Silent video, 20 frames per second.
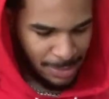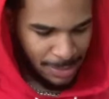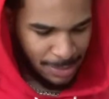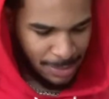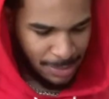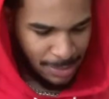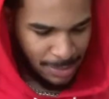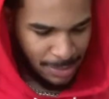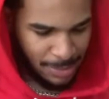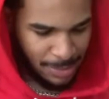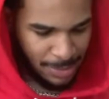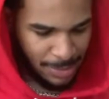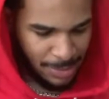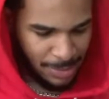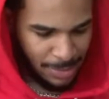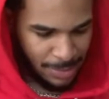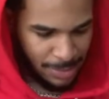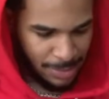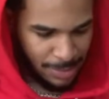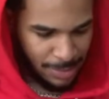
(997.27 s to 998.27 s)

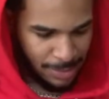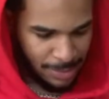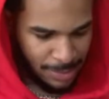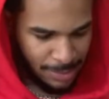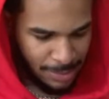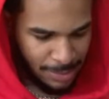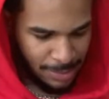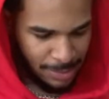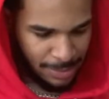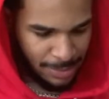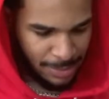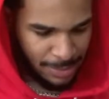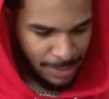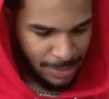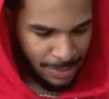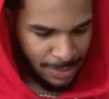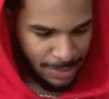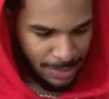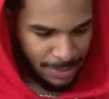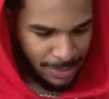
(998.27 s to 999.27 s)

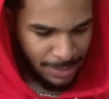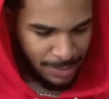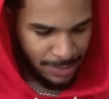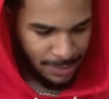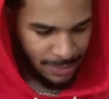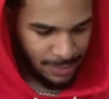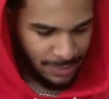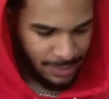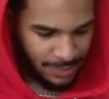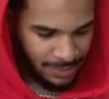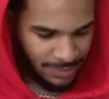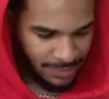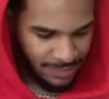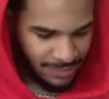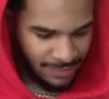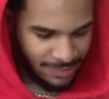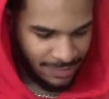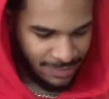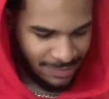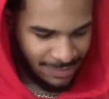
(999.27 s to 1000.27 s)
No words are spoken by the person on screen.